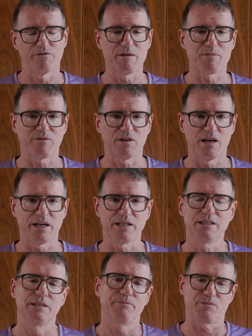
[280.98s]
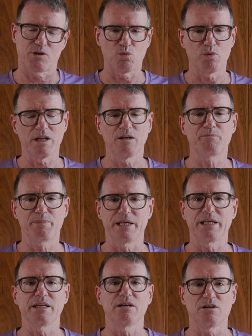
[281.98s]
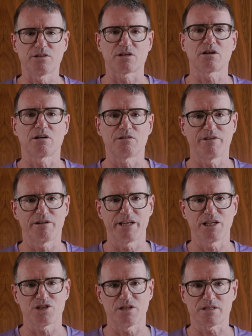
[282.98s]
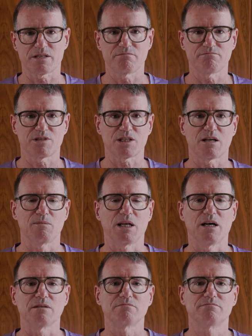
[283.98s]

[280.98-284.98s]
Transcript: Vaporfly, there will be other color variations to come along.